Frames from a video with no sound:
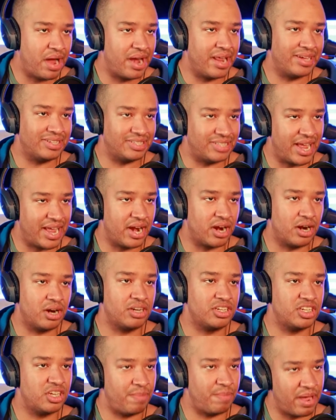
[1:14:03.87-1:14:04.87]
is there to
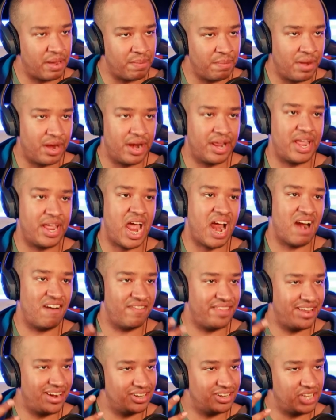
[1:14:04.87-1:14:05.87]
make money. Uh,
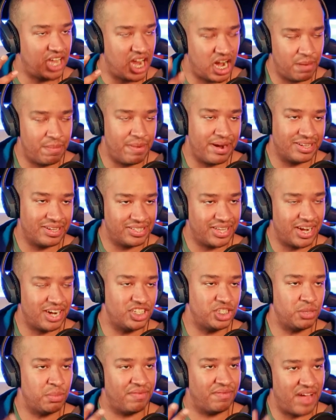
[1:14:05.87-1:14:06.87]
there's everybody's there to
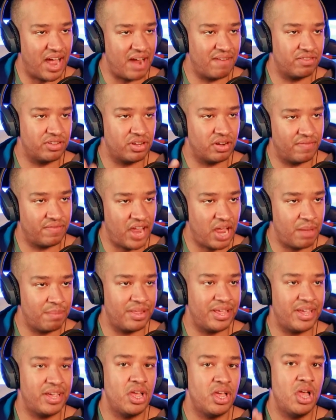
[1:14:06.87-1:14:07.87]
provide for their family.
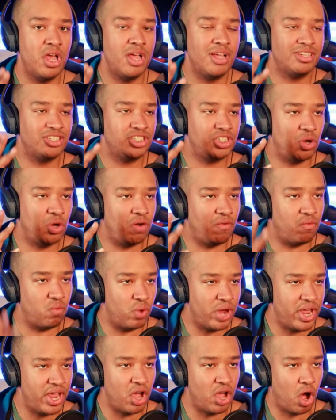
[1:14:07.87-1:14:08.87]
So if
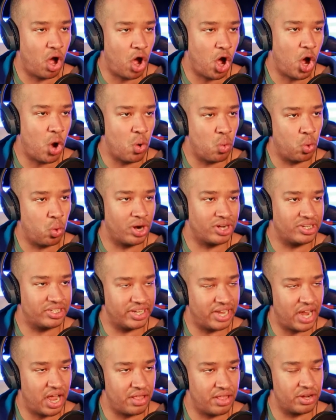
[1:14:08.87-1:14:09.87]
we all work
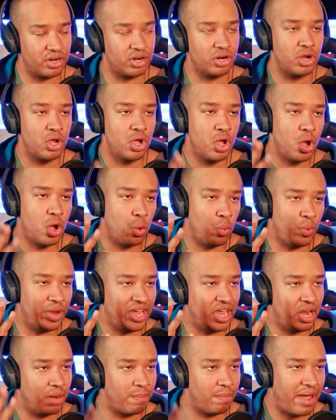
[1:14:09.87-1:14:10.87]
together, we
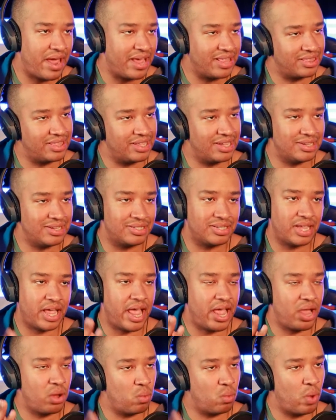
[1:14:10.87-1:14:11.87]
can make this a
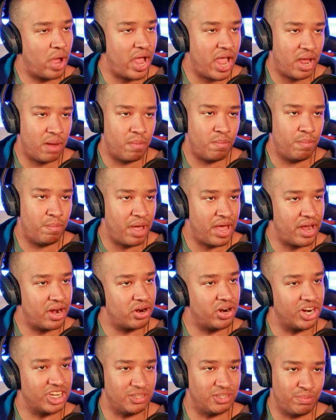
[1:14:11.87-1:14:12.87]
way better
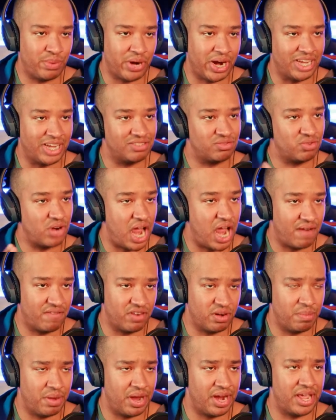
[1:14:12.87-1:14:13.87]
experience for
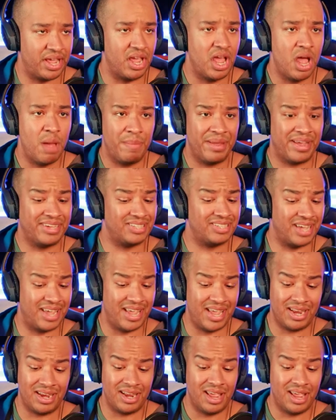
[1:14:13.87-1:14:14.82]
everybody. Because again,